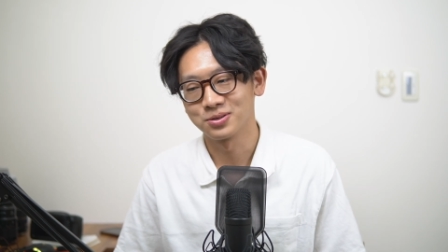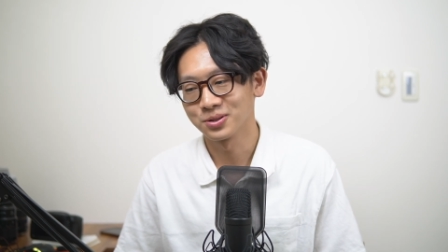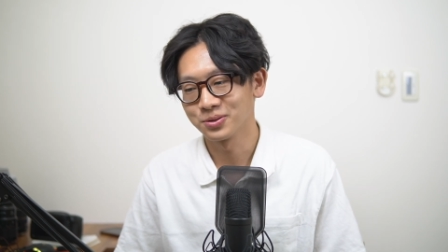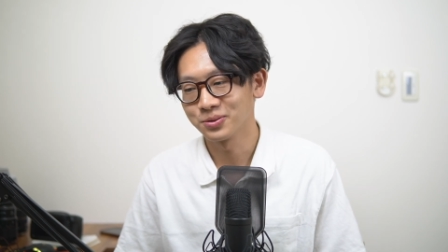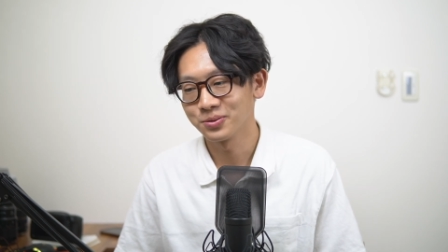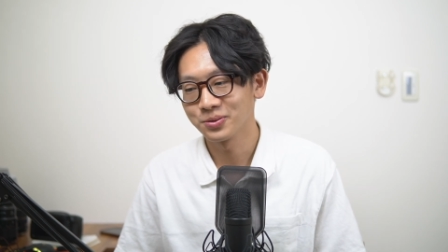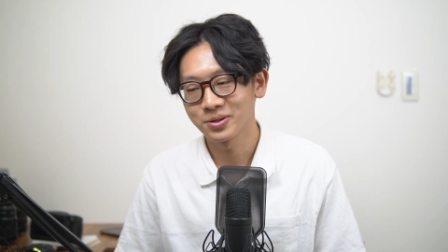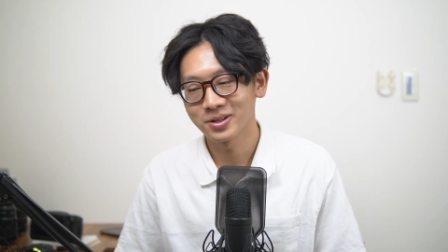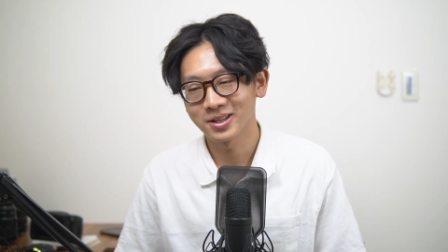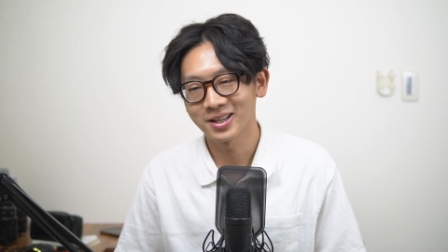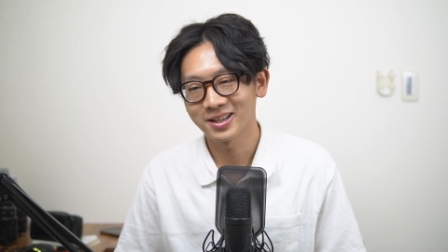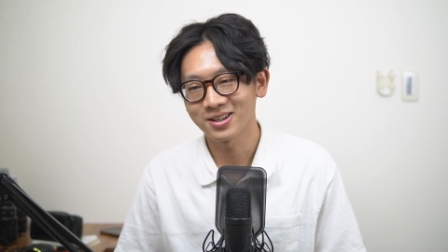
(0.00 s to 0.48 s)
So
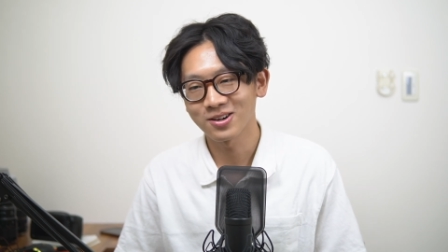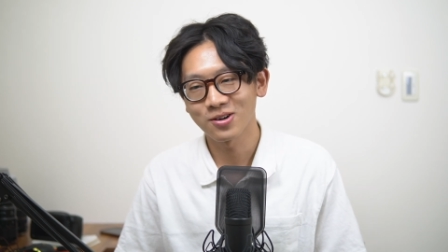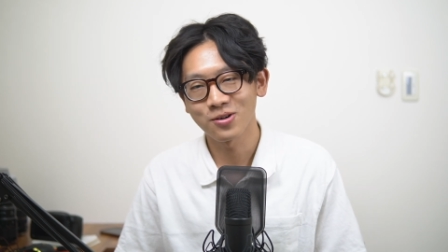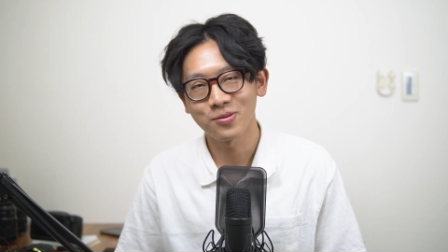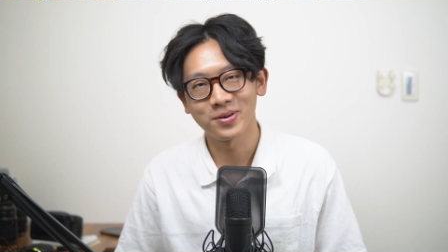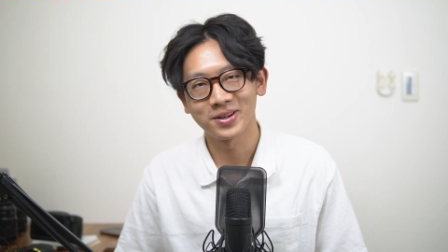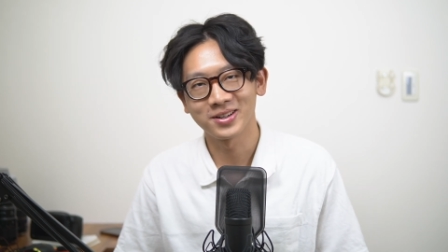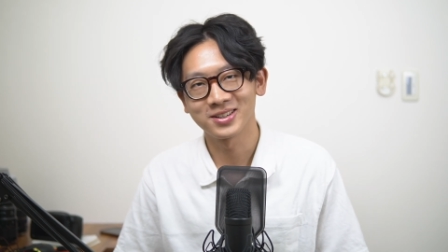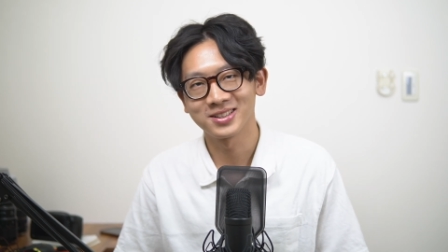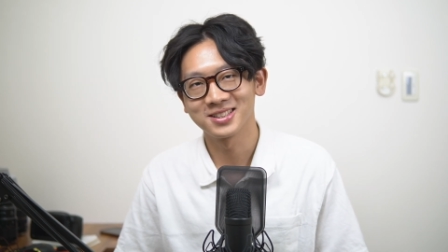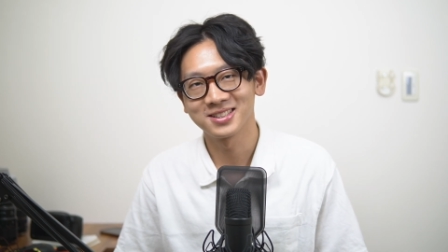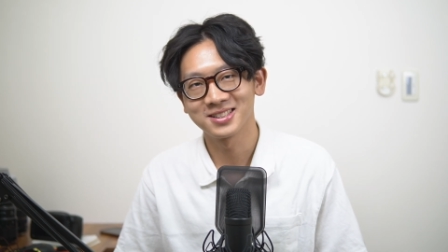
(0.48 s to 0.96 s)
we were like, oh
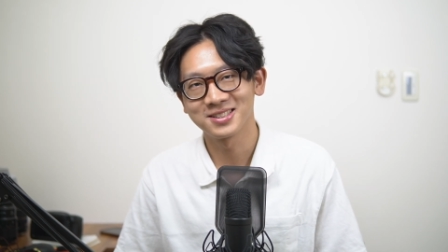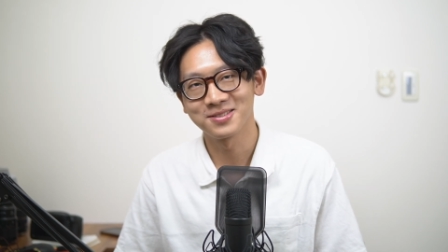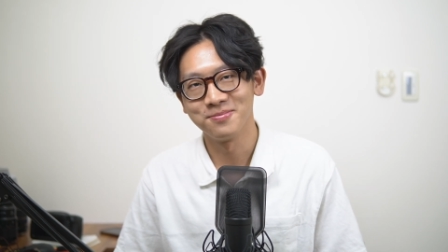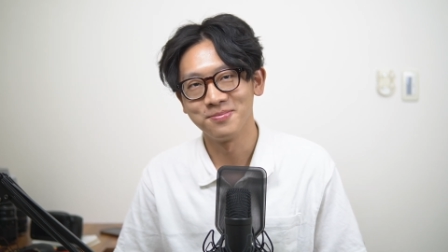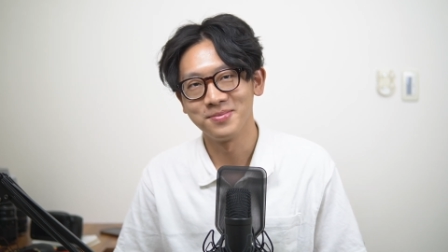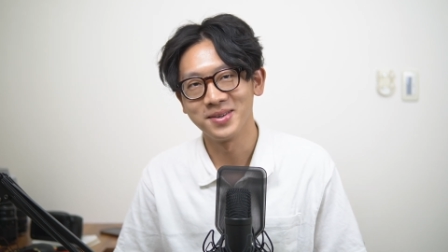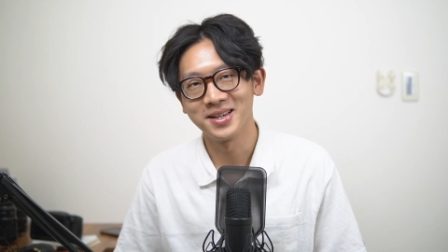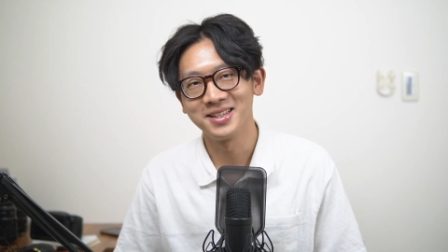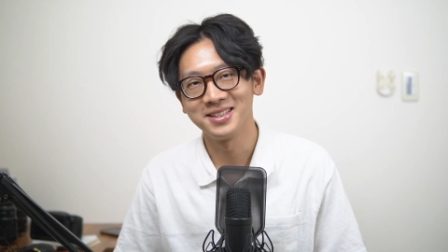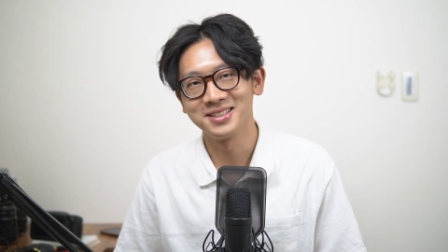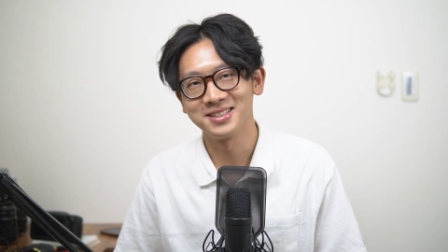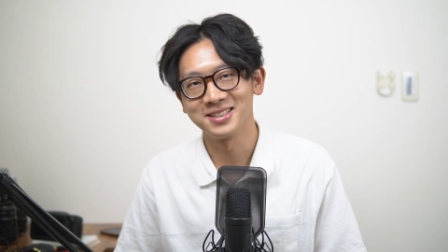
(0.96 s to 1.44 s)
my god, this is
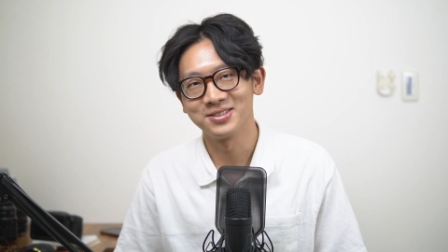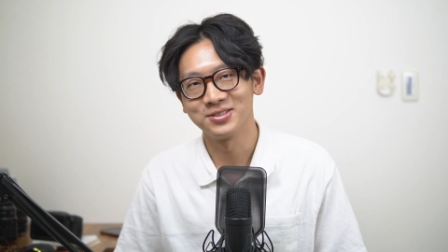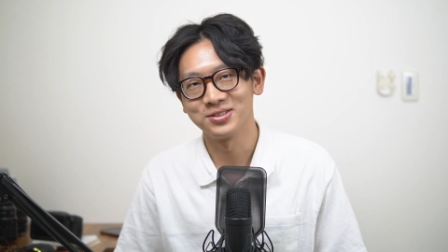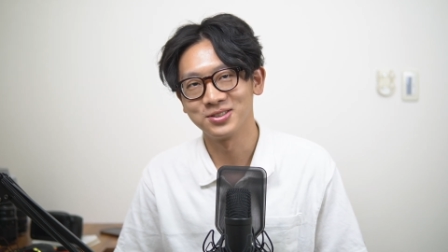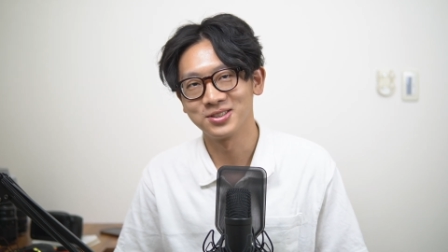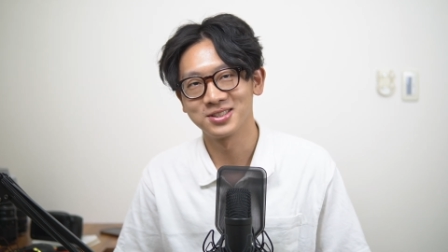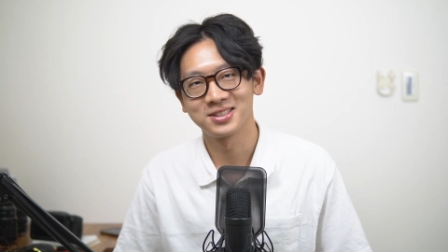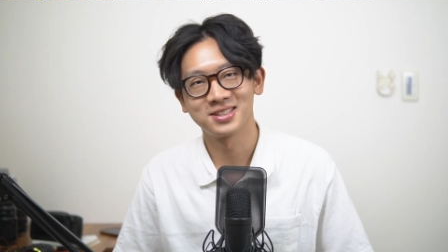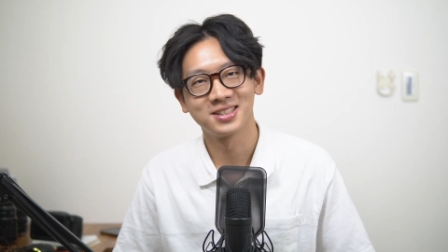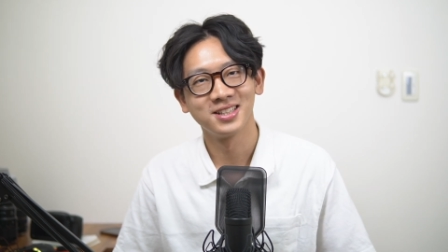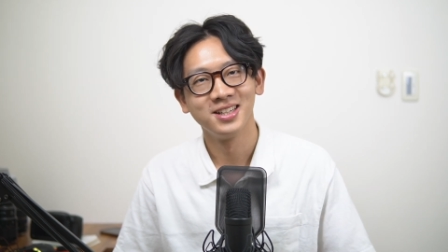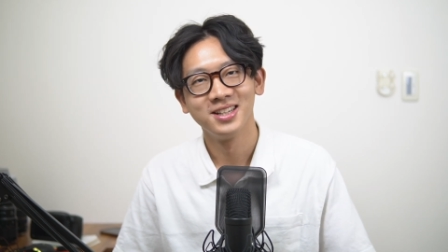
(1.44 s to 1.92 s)
amazing. We
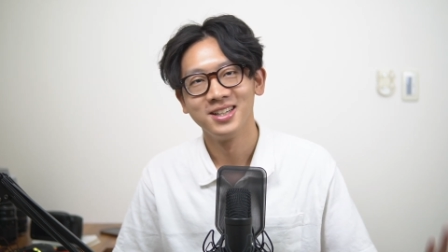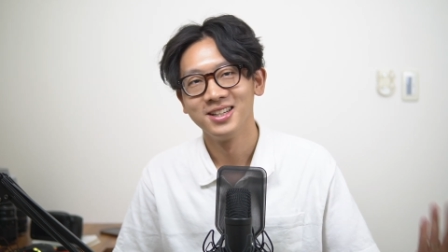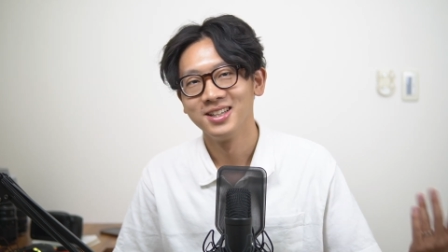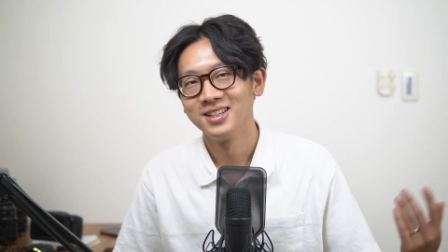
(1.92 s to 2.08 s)
just